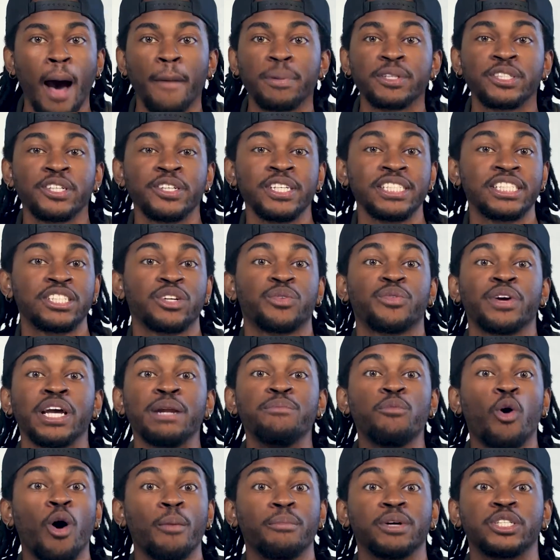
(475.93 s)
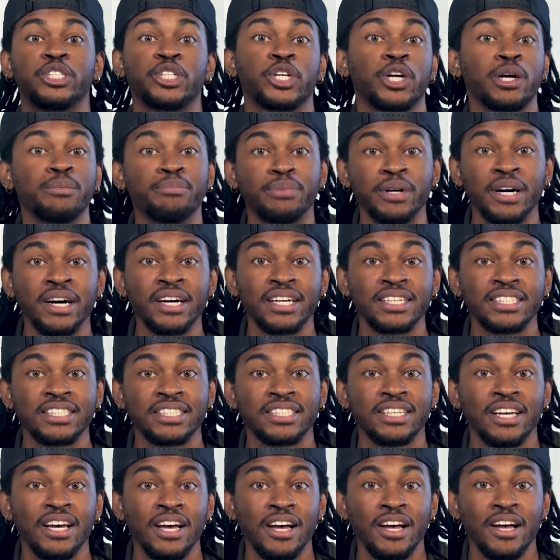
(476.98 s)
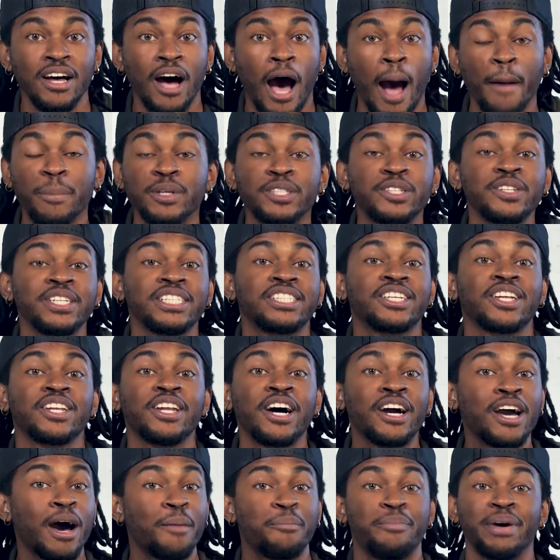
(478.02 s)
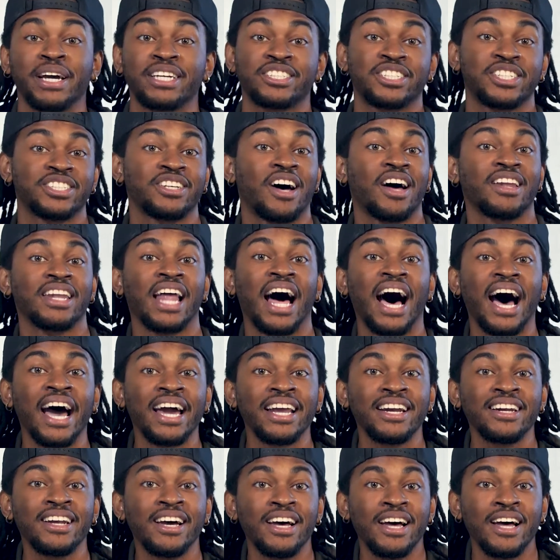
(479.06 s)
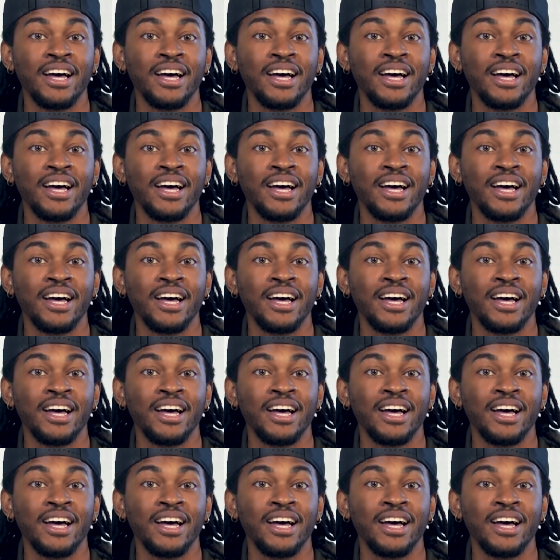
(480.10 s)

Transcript: opportunities to read more mature books, opportunities to look up pictures online,